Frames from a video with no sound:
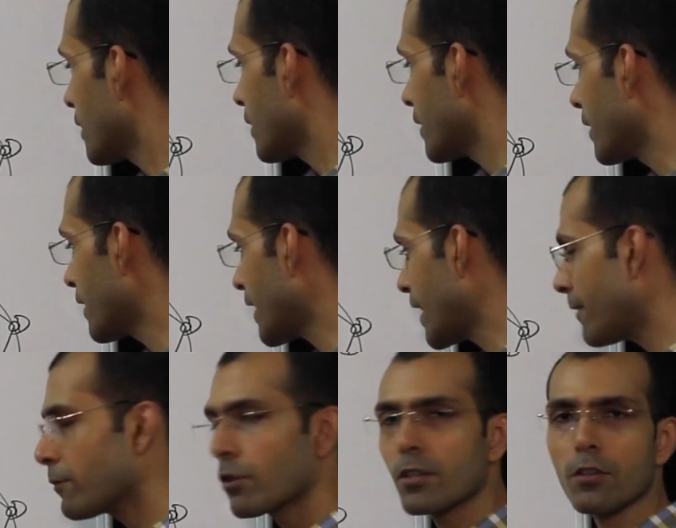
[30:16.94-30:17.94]
here I
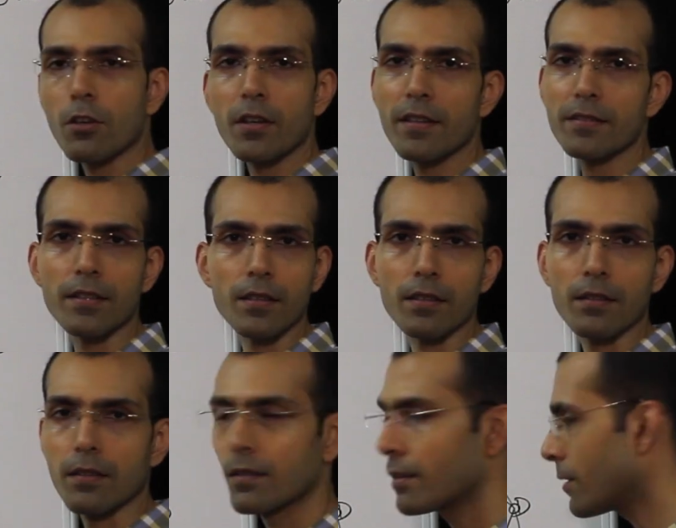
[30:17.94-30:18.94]
have not drawn a
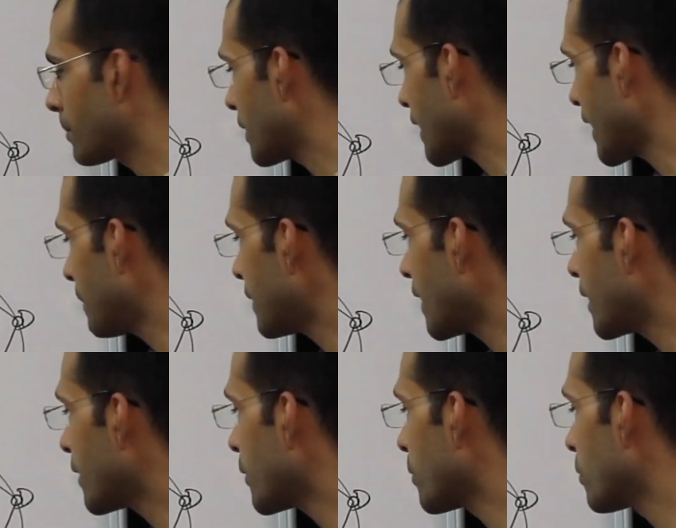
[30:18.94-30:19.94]
circle, but I am
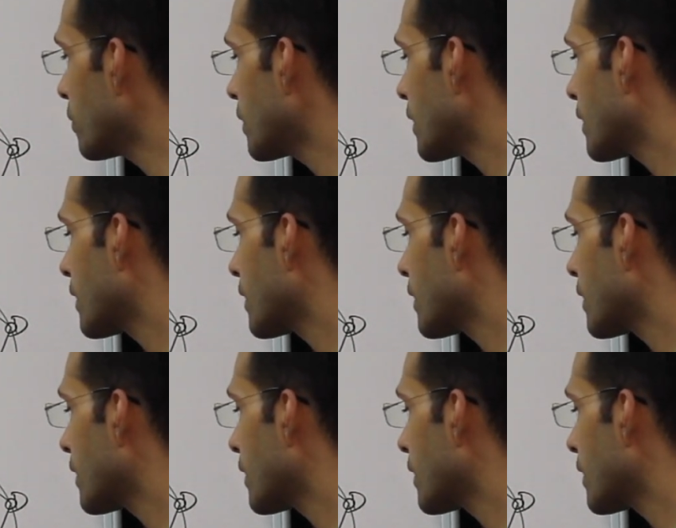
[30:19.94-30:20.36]
telling you